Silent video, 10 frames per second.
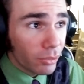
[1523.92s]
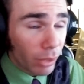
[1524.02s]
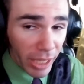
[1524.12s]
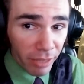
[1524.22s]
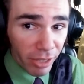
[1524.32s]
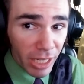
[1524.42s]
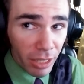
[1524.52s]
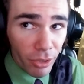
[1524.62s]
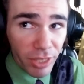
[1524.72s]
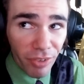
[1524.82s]
We're getting
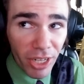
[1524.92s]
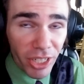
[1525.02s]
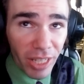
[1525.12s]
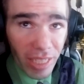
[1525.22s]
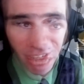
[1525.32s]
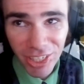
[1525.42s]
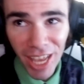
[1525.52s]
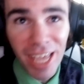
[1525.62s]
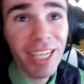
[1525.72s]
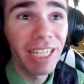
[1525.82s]
very close to finishing this for the
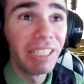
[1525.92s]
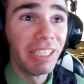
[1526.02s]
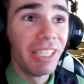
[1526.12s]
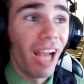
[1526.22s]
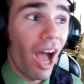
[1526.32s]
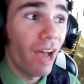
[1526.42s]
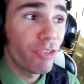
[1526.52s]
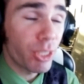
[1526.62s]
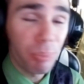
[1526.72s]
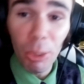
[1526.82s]
sake
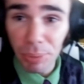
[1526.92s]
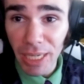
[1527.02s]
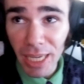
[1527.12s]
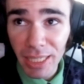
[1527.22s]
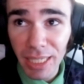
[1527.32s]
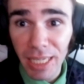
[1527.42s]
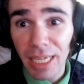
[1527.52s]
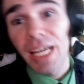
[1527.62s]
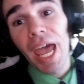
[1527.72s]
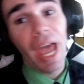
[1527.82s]
of
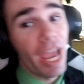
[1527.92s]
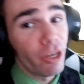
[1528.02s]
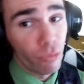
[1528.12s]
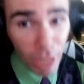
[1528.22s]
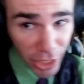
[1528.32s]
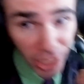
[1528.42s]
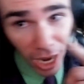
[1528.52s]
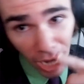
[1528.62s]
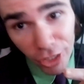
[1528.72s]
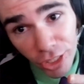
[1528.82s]
spoopiness and
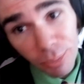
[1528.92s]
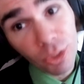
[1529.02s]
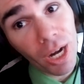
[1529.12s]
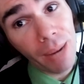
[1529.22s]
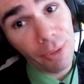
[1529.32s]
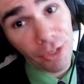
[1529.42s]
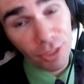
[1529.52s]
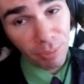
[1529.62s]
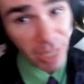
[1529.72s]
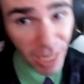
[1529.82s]
reaching 100
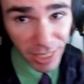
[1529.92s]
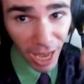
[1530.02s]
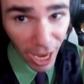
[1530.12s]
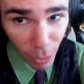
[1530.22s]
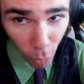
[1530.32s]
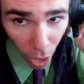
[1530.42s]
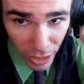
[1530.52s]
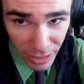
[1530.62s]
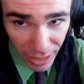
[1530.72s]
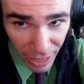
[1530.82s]
subscribers, because I
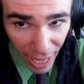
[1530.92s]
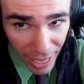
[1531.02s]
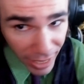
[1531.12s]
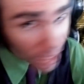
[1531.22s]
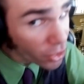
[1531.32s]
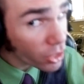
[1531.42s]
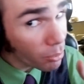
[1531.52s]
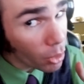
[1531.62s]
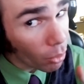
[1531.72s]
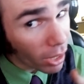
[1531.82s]
want a
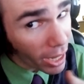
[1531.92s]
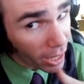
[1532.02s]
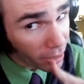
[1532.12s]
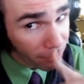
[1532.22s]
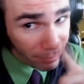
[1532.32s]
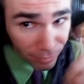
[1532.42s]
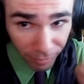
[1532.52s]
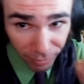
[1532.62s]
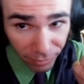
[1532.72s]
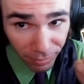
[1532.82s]
custom URL.
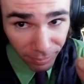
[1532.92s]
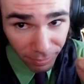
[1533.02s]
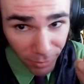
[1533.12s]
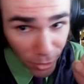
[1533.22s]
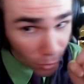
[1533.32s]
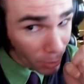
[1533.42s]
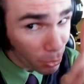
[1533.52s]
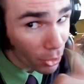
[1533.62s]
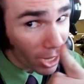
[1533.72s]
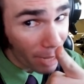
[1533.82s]
So
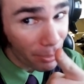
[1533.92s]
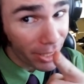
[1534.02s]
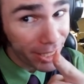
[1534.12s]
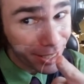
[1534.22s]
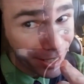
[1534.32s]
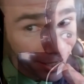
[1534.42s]
subscribe, please.